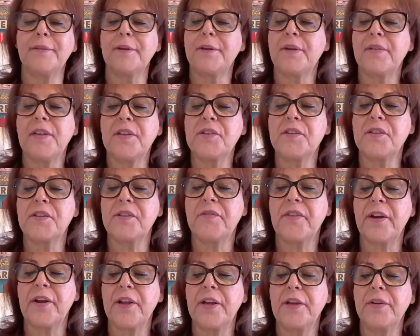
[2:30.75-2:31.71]
you know, this is a
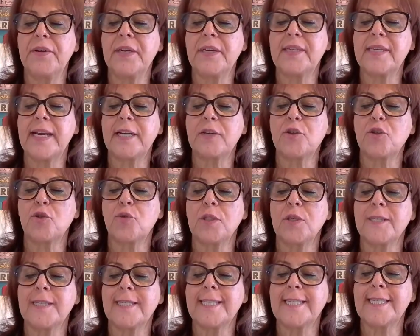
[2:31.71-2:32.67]
very
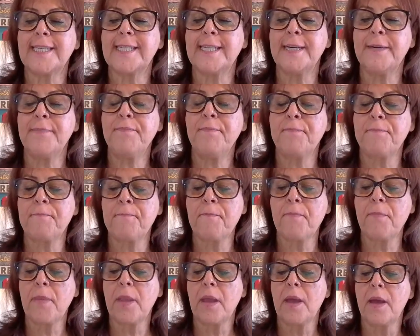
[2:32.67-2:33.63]
unisexual system
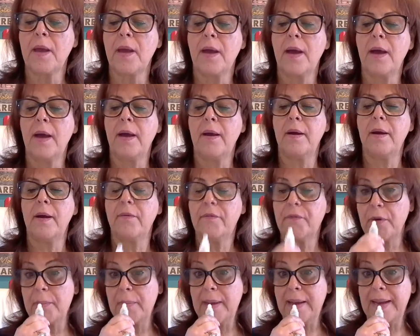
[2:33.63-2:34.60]
uh,
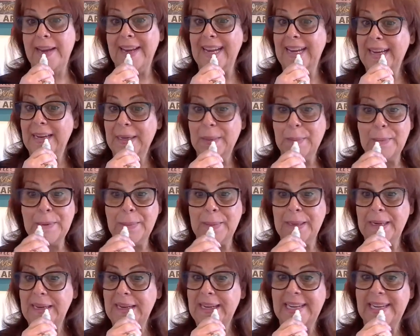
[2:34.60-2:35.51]
for men and women.